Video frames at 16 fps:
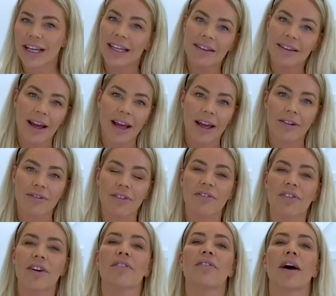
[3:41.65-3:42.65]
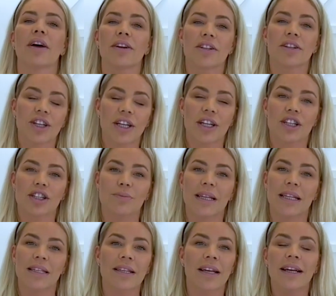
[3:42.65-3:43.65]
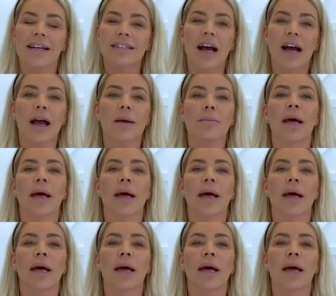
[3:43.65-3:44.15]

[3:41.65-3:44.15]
In life, fair value exchange means time,